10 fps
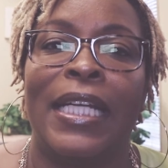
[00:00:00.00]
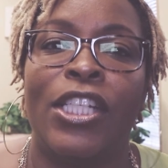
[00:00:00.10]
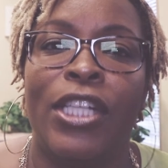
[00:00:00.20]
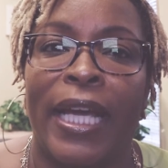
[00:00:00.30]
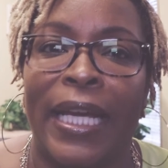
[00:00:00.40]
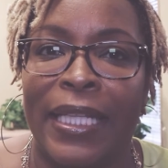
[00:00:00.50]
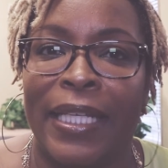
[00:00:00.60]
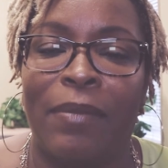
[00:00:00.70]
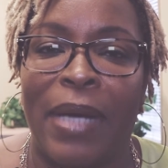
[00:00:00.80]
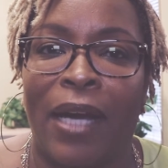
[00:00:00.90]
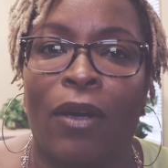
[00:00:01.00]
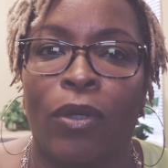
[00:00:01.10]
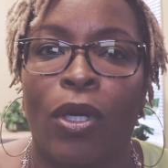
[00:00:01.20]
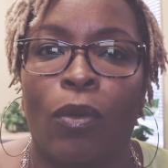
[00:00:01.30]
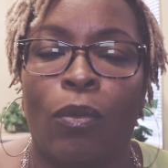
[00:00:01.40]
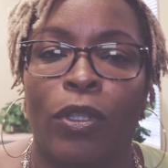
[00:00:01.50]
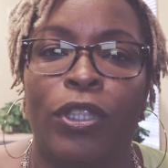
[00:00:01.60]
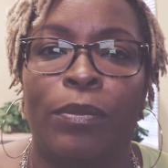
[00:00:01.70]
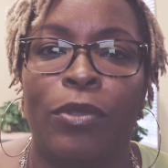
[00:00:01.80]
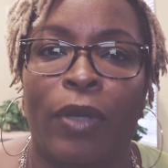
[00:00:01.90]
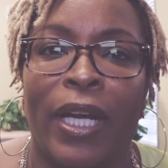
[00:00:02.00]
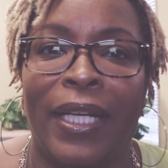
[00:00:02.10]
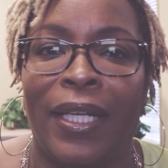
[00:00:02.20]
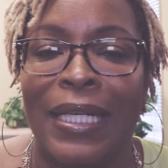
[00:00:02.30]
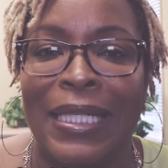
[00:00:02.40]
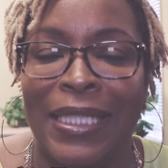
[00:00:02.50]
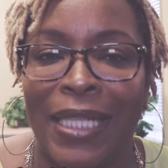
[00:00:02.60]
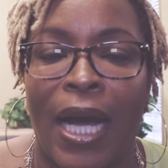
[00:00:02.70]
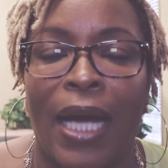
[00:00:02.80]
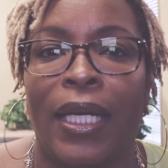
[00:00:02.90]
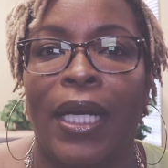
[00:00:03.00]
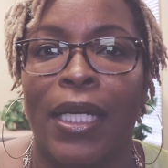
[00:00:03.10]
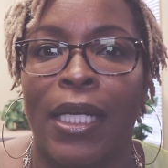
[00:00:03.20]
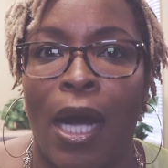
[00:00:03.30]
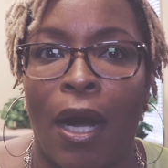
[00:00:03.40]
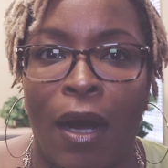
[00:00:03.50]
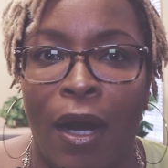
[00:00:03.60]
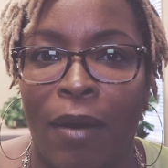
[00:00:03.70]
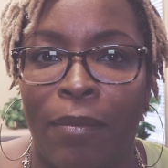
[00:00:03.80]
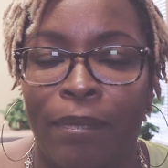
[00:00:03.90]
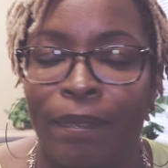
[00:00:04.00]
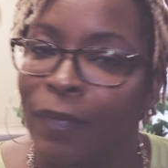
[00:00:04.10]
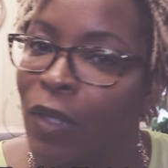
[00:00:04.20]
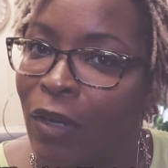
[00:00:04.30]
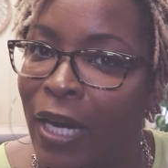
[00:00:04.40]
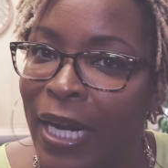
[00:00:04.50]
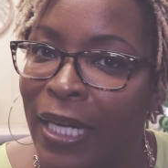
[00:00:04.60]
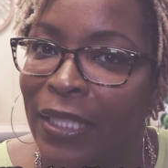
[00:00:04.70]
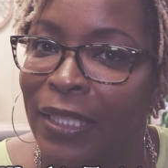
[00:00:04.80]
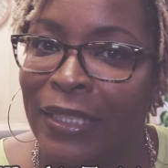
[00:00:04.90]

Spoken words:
Check them out, worshiptraining.com. All right,